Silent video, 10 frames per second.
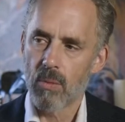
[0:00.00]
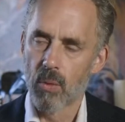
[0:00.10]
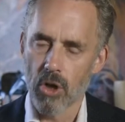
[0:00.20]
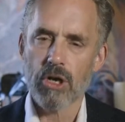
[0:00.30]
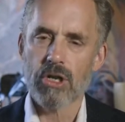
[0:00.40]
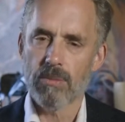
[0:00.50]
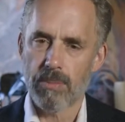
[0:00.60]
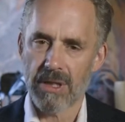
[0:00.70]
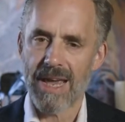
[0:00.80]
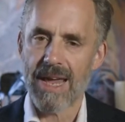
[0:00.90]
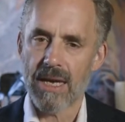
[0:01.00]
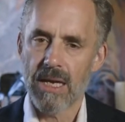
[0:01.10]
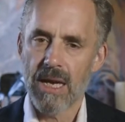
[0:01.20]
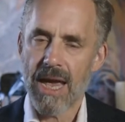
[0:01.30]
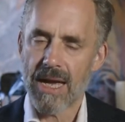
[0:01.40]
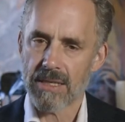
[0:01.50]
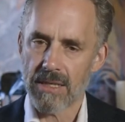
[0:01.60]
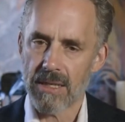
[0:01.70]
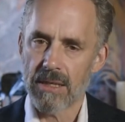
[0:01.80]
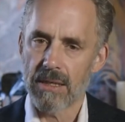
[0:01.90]
work to play as
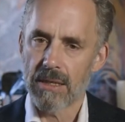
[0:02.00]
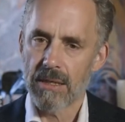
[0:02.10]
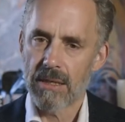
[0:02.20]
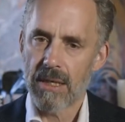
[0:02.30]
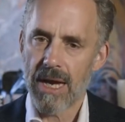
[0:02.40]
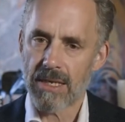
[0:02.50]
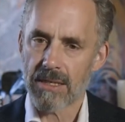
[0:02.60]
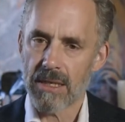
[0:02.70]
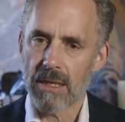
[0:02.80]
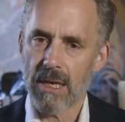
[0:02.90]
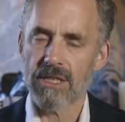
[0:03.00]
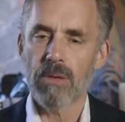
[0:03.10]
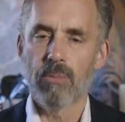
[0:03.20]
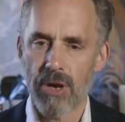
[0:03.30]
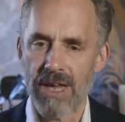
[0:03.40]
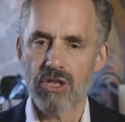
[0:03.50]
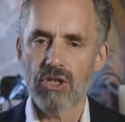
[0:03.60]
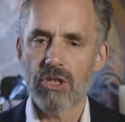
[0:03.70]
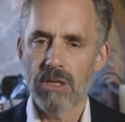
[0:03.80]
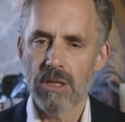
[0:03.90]
a
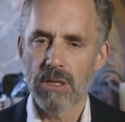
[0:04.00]
bridge.